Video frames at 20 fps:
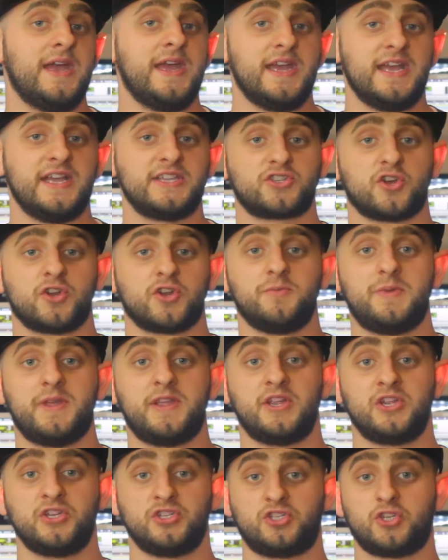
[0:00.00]
is going to
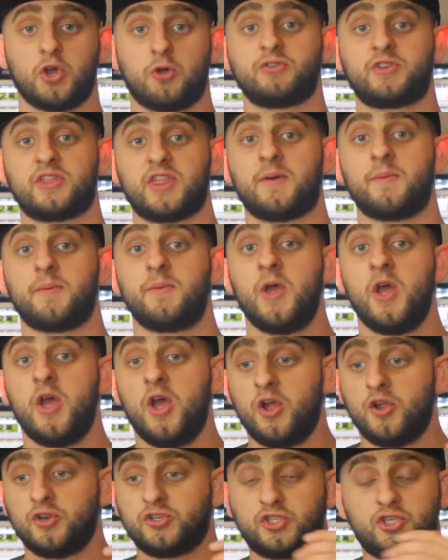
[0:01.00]
be shown to them
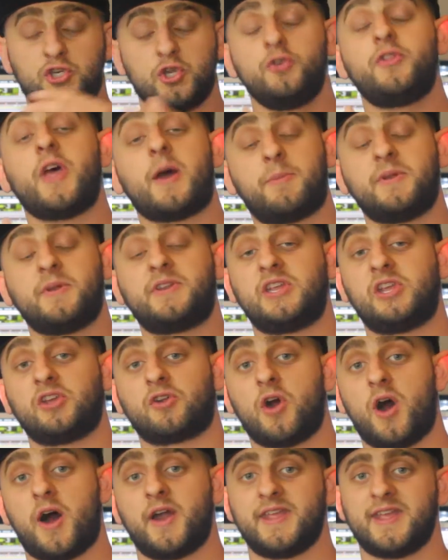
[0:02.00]
to that particular
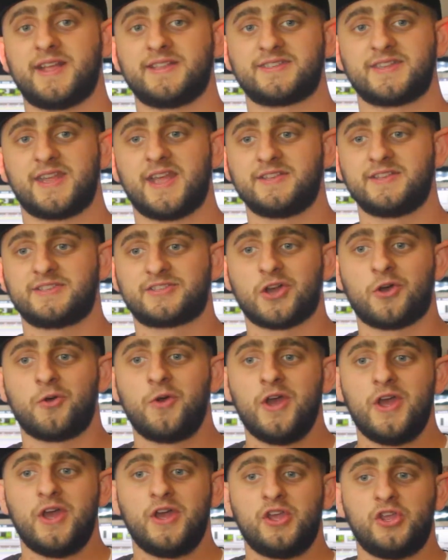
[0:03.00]
audience. And so
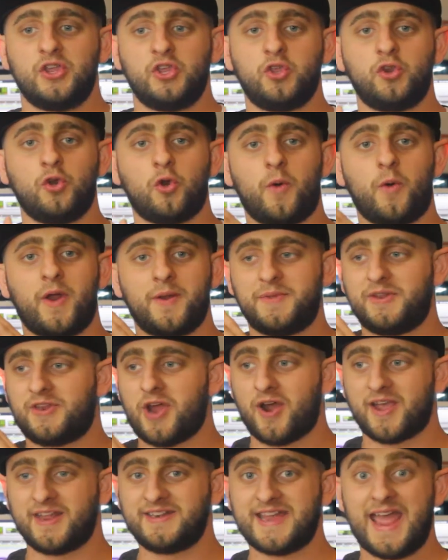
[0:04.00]
you don't want to be
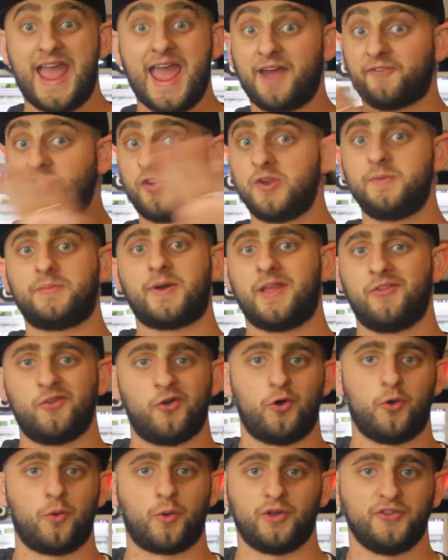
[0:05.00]
talking to everybody in the
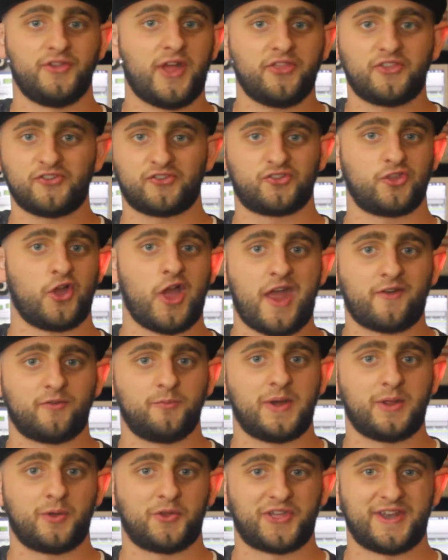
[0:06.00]
whole world, not just
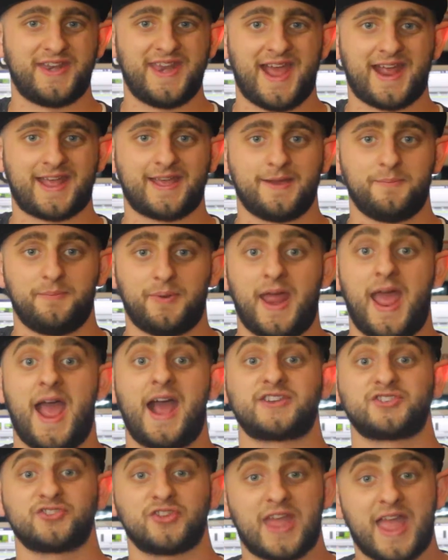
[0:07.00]
everybody with a neck, but
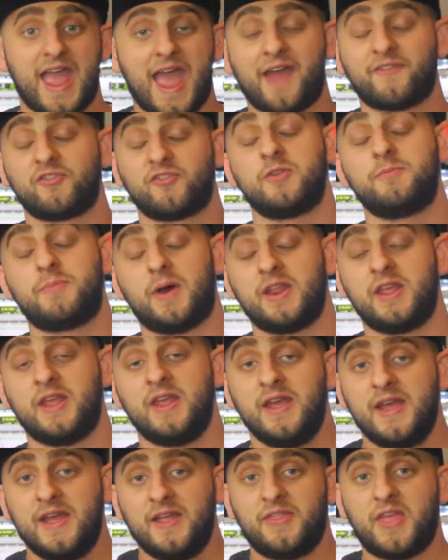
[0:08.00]
actually everybody
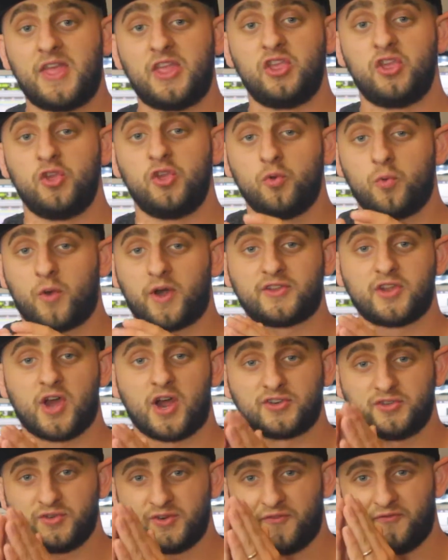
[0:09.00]
that you want to talk
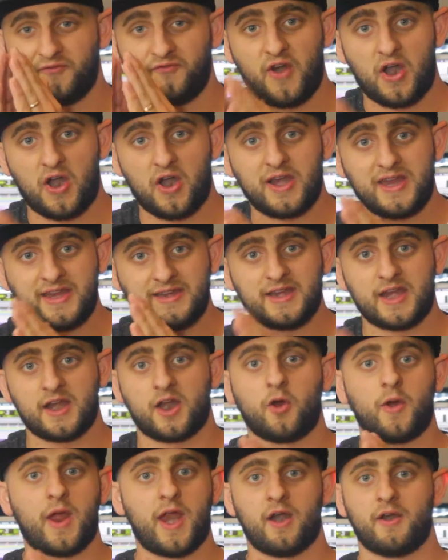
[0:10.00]
to in a very
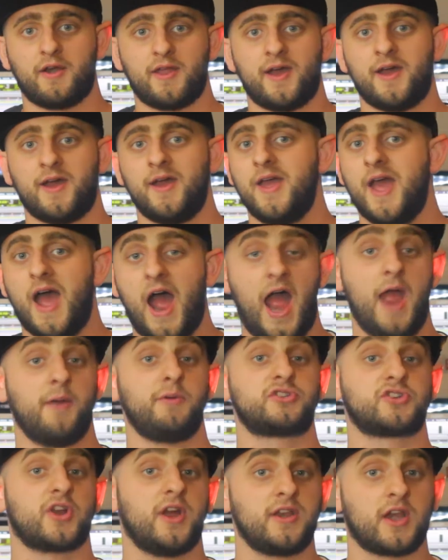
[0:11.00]
narrow area. I would
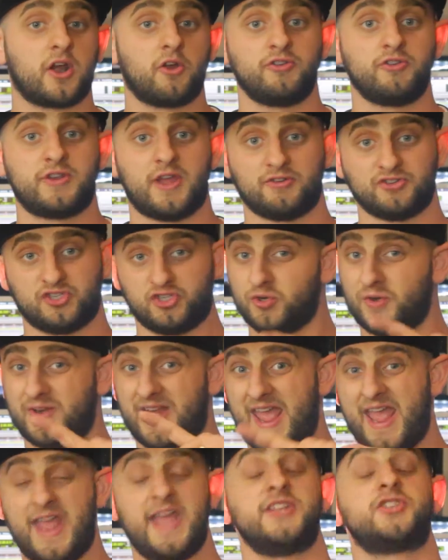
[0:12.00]
try and narrow it down to an
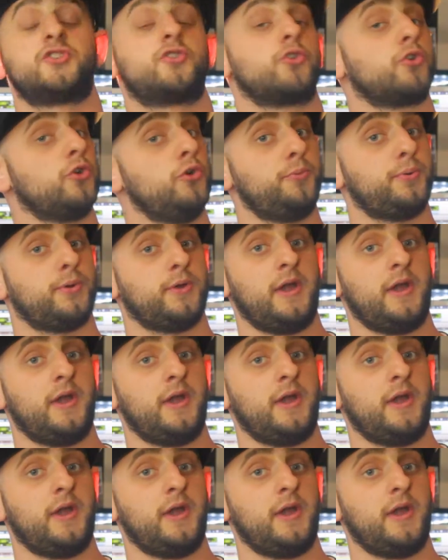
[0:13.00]
age group.